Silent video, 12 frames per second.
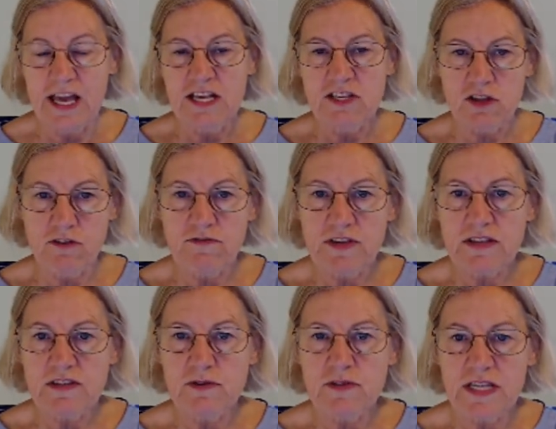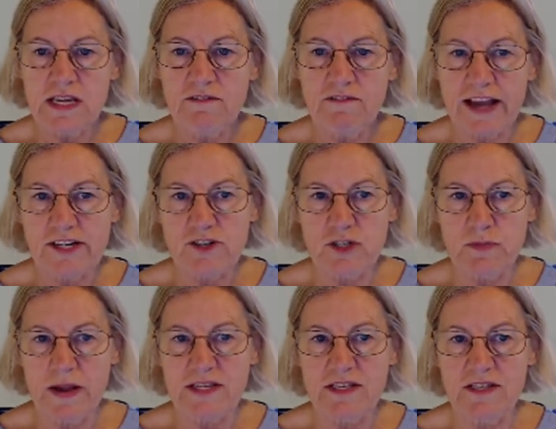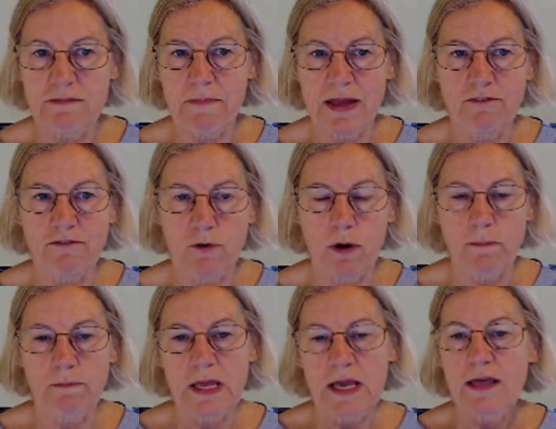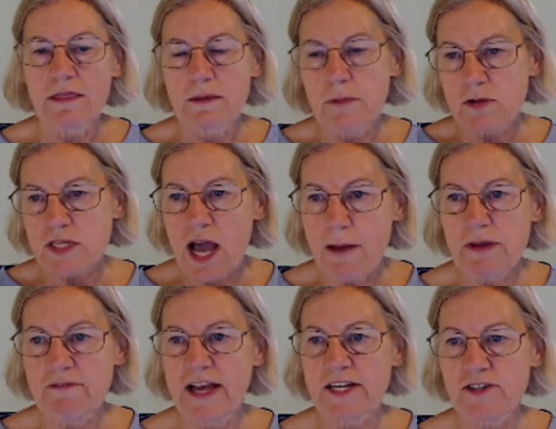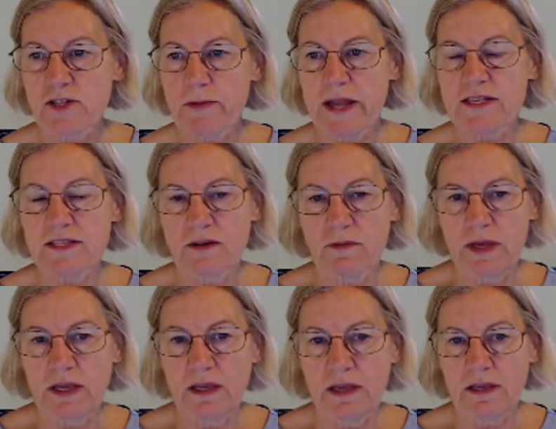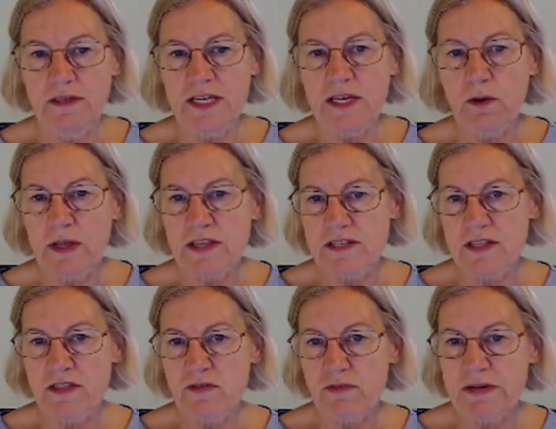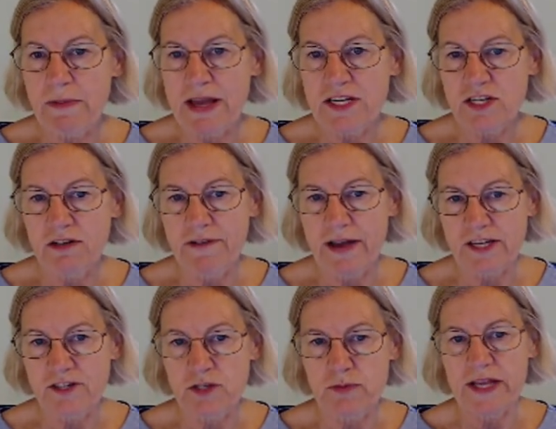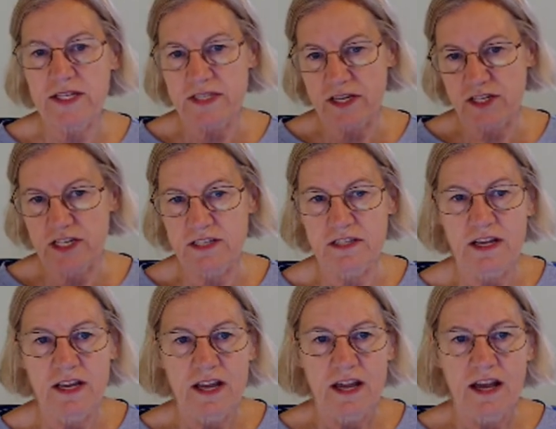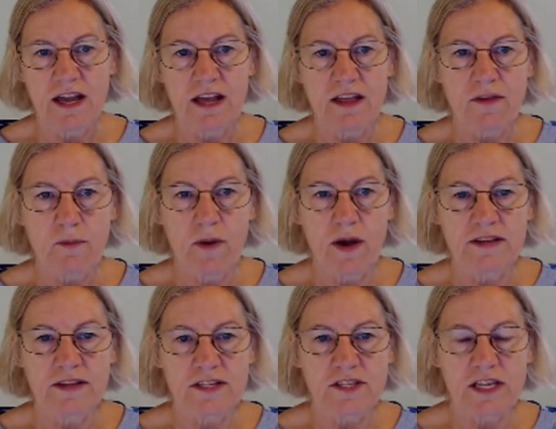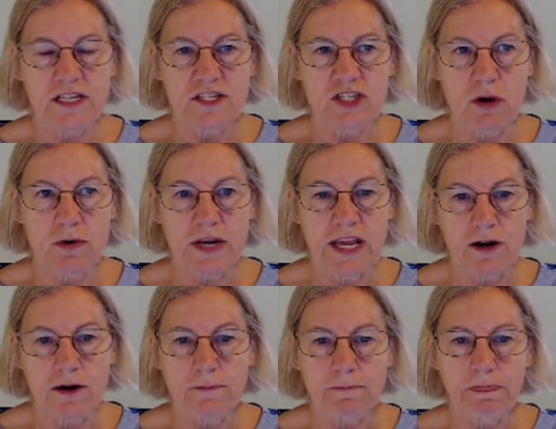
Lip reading: So you've seen vector spaces in many forms. The most common vector space that we deal with is the three-dimensional vector space, such as the one that's shown here.